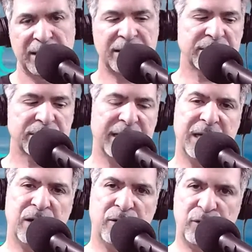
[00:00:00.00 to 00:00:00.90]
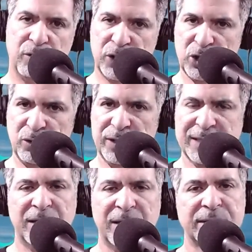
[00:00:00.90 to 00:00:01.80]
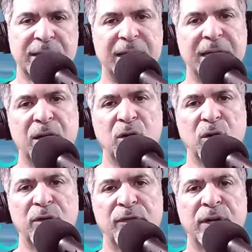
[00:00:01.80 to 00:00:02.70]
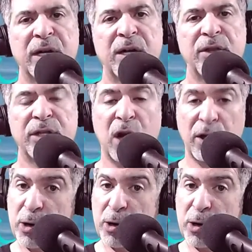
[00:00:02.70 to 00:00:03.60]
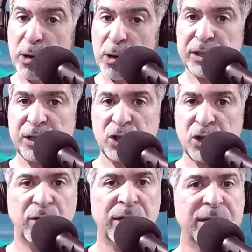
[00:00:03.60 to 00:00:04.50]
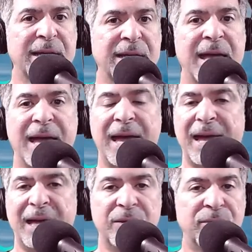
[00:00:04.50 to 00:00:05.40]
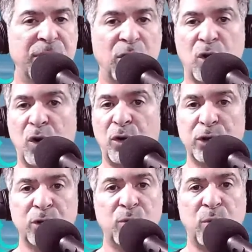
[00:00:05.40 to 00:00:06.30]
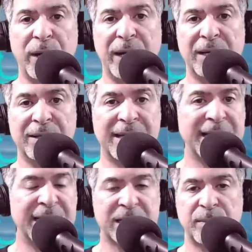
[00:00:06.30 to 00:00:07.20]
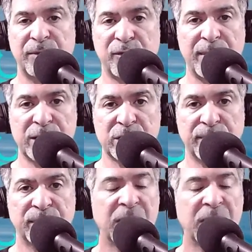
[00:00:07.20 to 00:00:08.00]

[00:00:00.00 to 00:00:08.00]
They'll take care of your insurance, they'll take care of the other person's insurance, and they'll call you when they need some information.